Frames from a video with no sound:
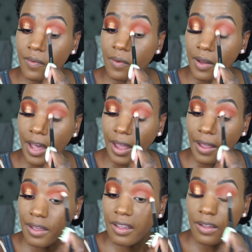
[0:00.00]
Okay,
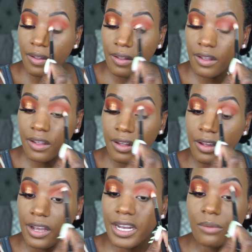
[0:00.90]

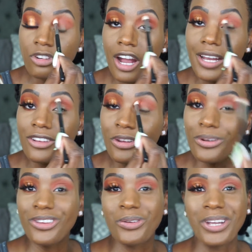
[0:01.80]
and I'm trying to do it
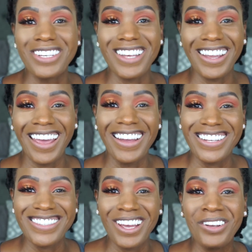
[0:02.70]
as quick as I can
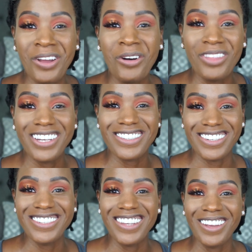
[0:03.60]
because I know that it's
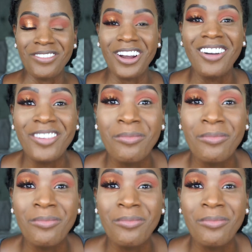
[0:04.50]
going to take forever